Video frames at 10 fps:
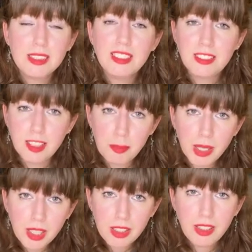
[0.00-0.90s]

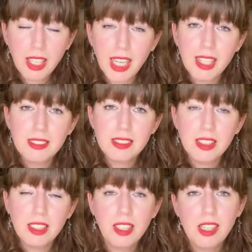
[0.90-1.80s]
similar, and it has
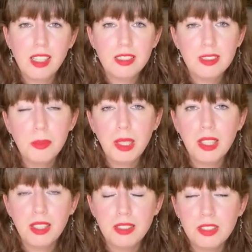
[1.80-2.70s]
a
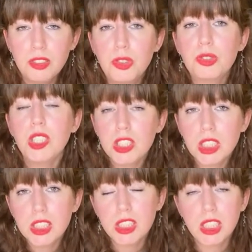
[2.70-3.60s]
similar
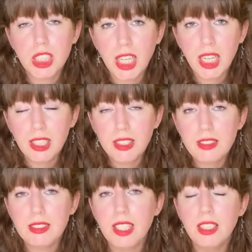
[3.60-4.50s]
structure to
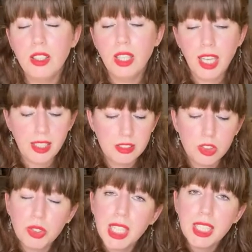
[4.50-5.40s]
ATLAS in that it has a
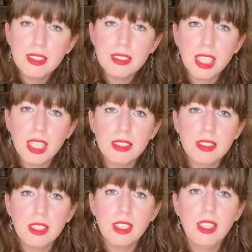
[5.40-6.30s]
tracking
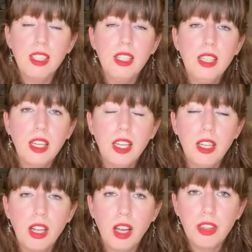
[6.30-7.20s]
detector
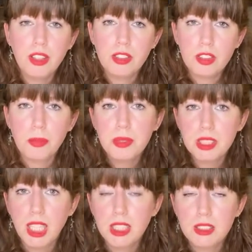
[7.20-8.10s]
and other
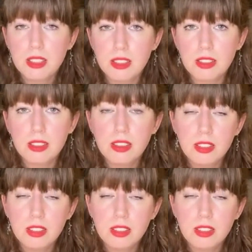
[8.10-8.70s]
sub-detectors